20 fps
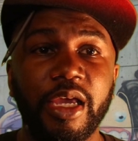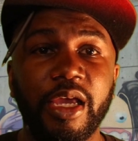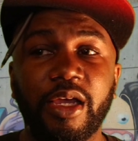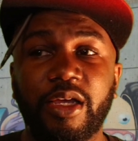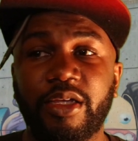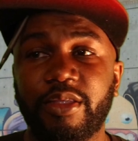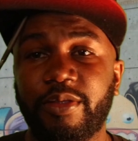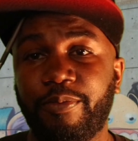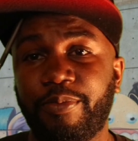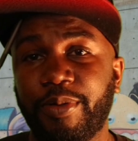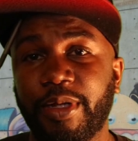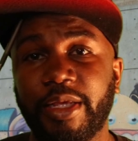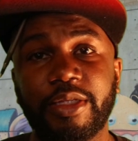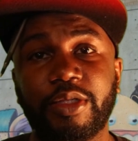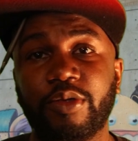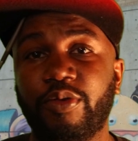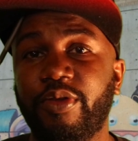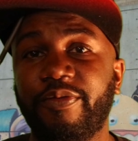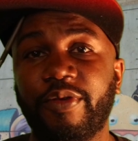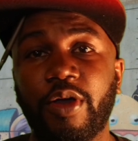because the place
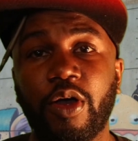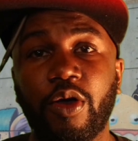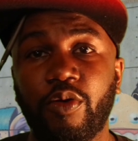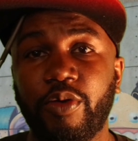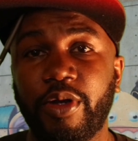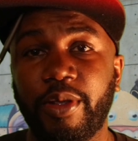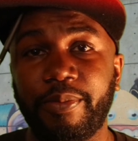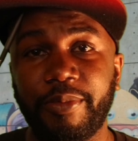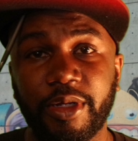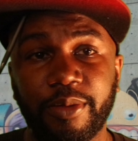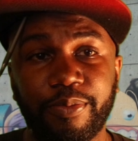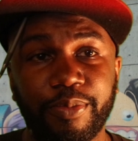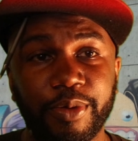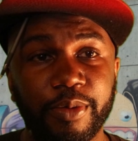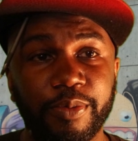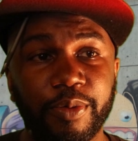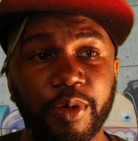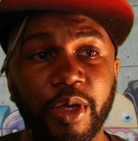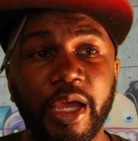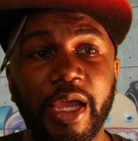don't even hold that many
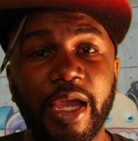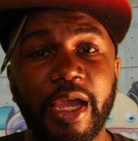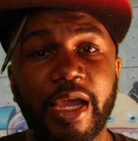people.